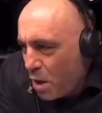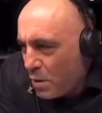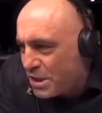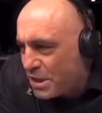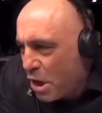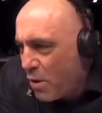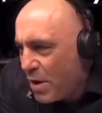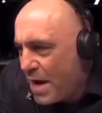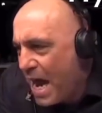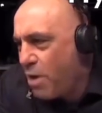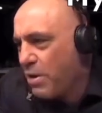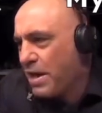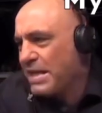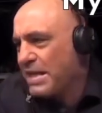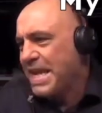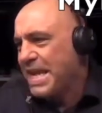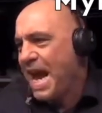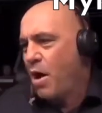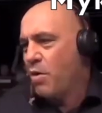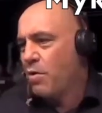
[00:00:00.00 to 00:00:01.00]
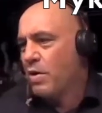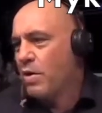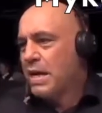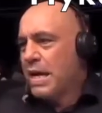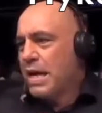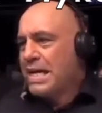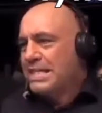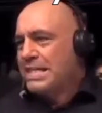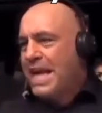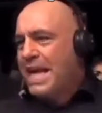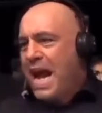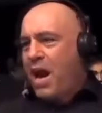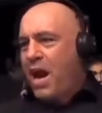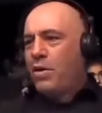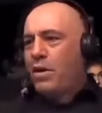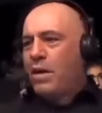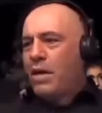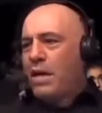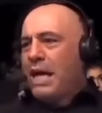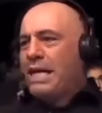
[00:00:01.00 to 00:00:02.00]
he's going oh, out. He's out. He's out.
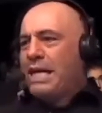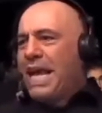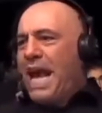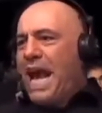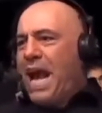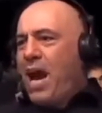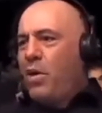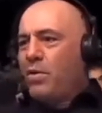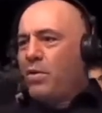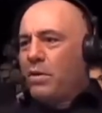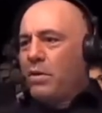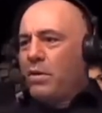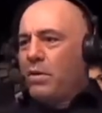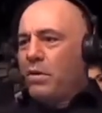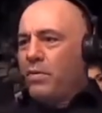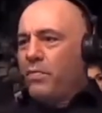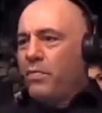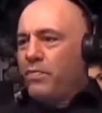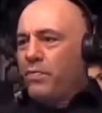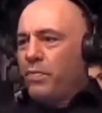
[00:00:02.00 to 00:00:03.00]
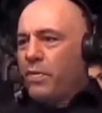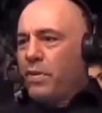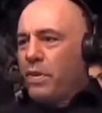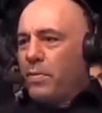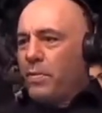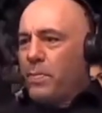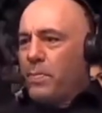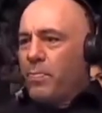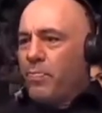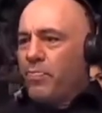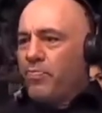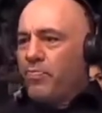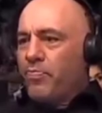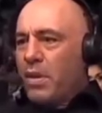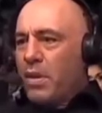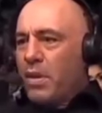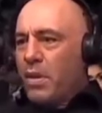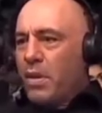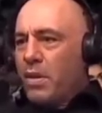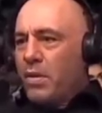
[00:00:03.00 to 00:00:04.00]
out. He's out. Ben
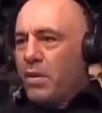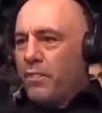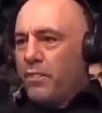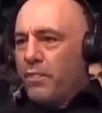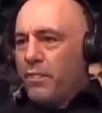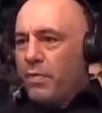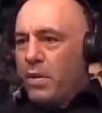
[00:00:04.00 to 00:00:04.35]
Askren